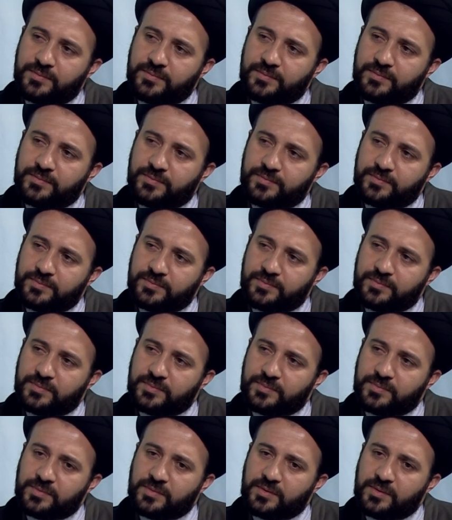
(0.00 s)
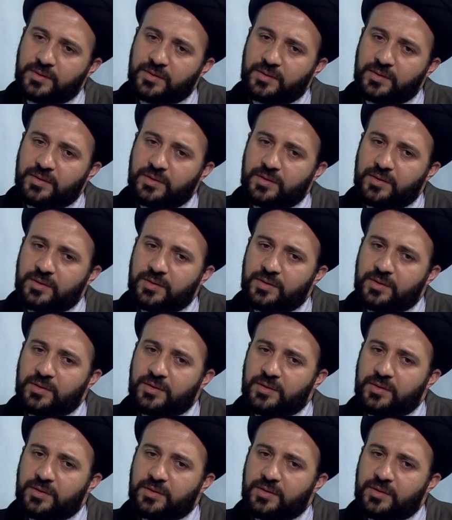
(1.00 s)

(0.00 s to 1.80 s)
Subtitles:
(no one is talking)